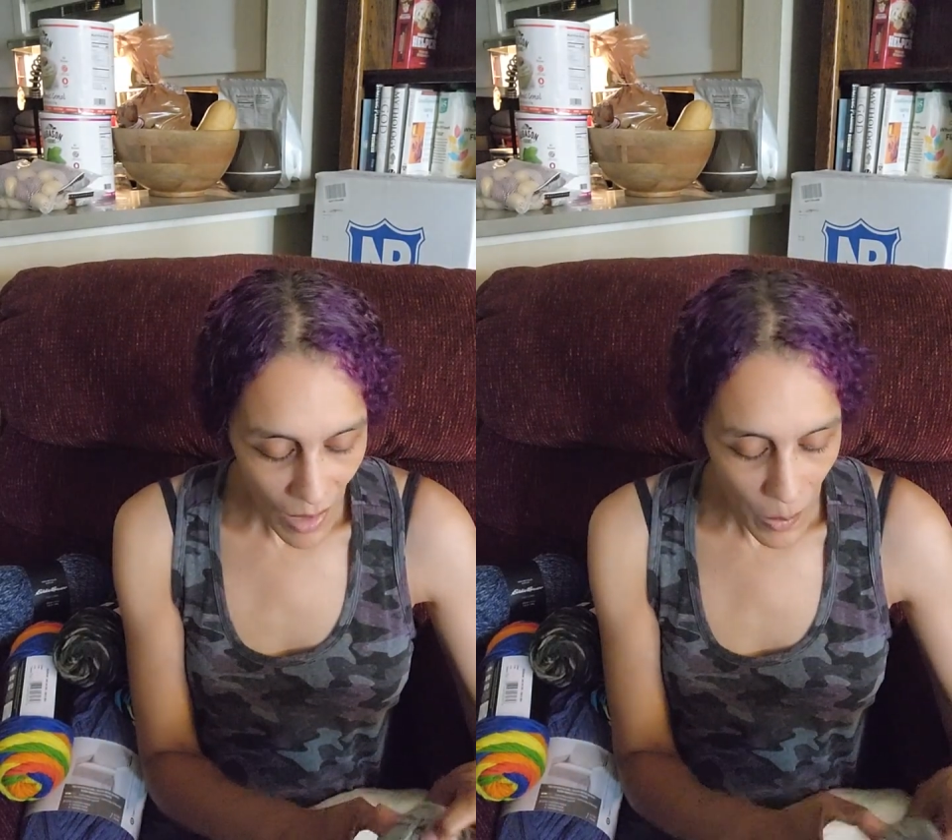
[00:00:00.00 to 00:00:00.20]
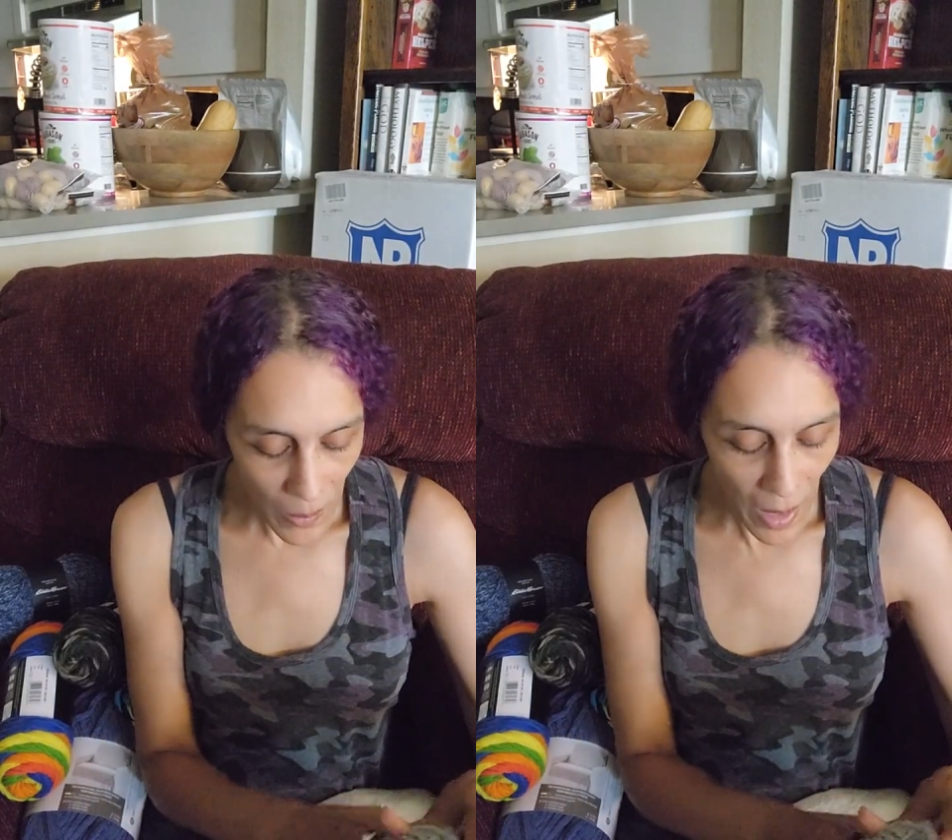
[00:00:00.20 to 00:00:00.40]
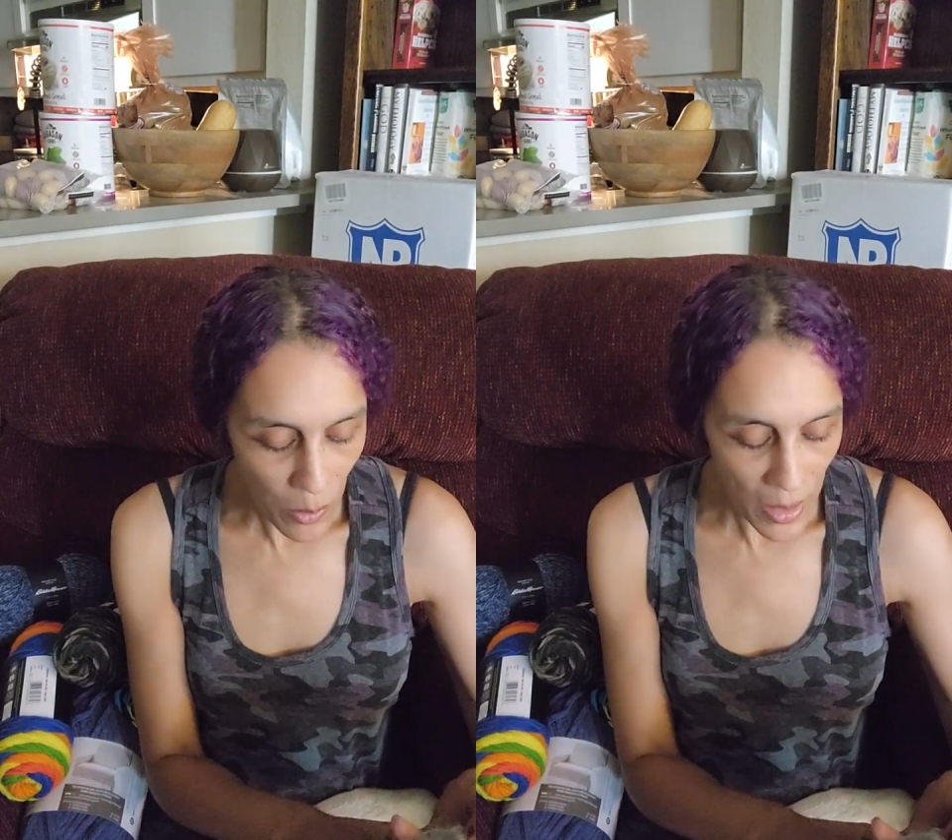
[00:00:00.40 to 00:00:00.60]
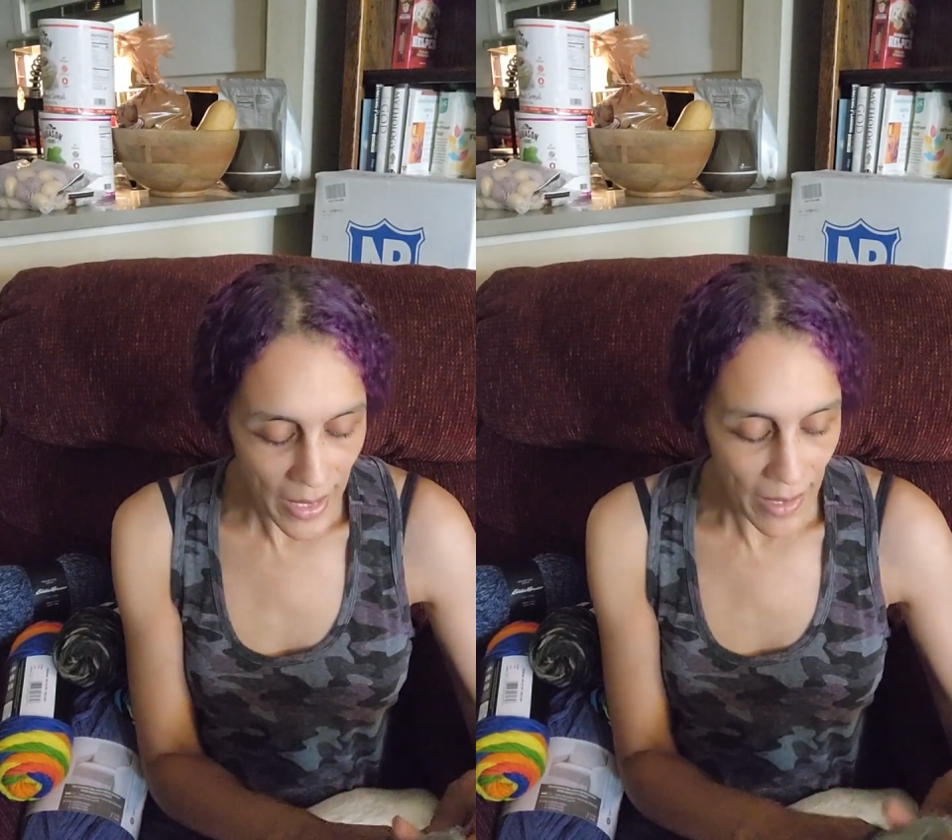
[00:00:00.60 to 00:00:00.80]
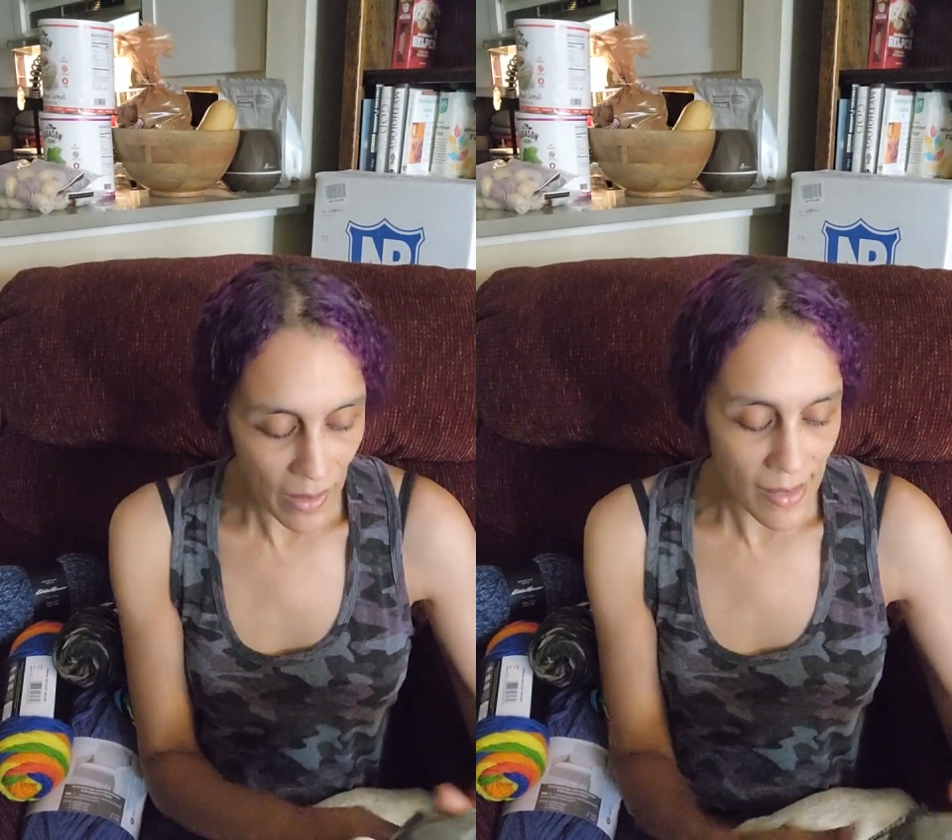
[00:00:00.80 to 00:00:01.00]
we were out
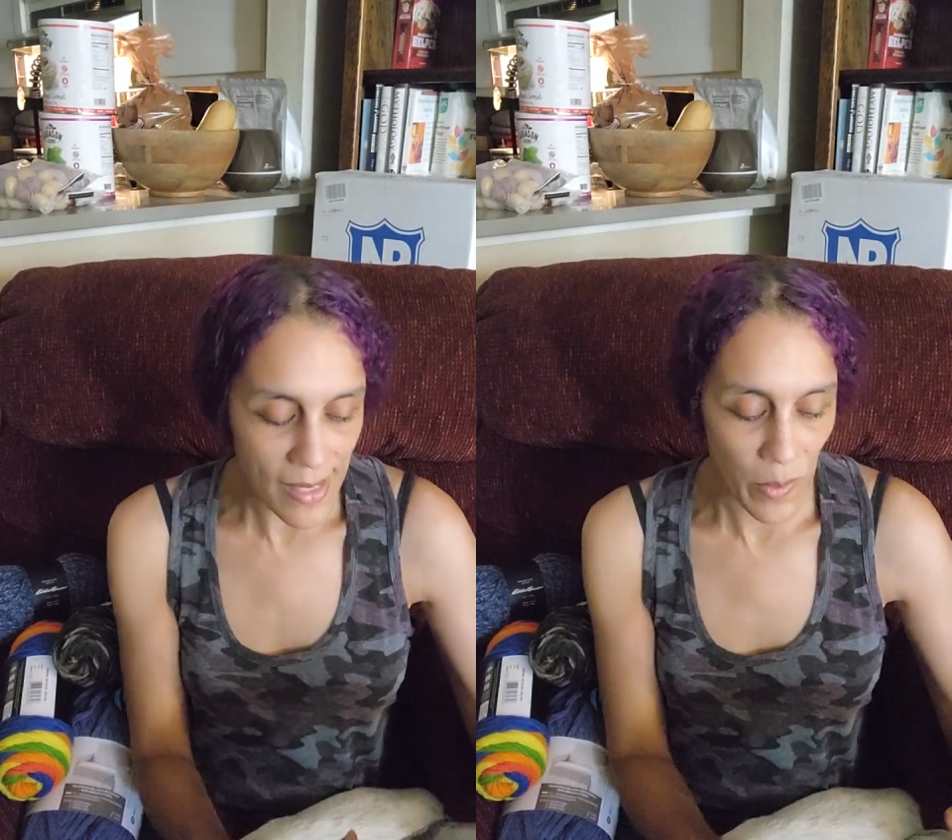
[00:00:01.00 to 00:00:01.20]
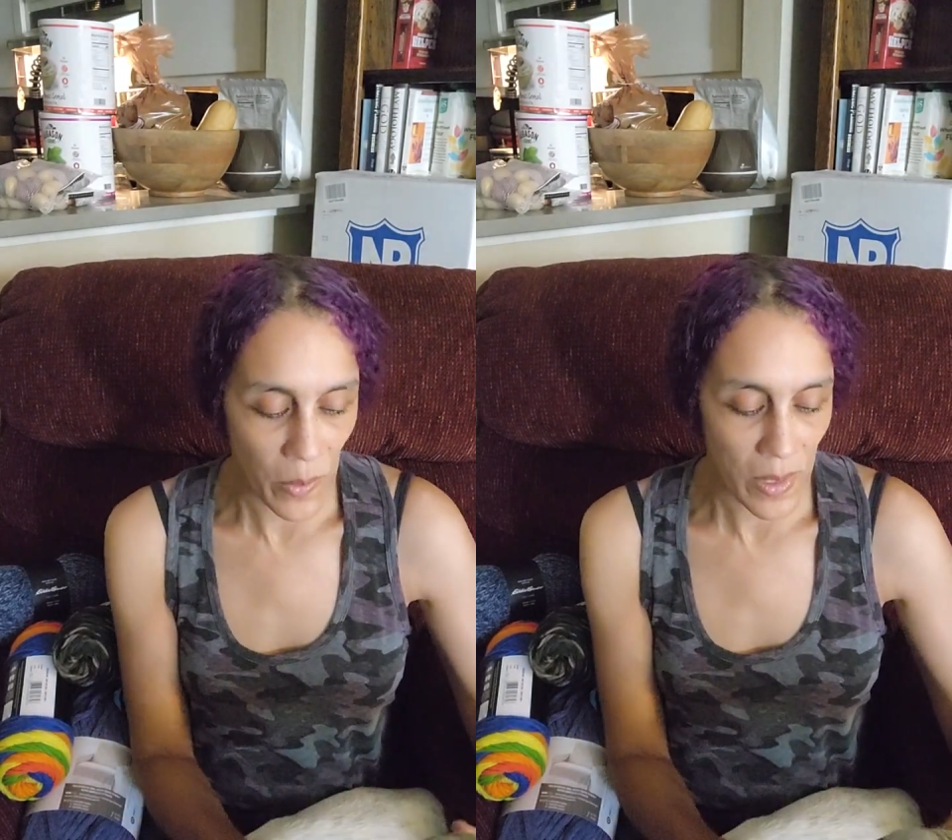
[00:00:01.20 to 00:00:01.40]
running errands and I'm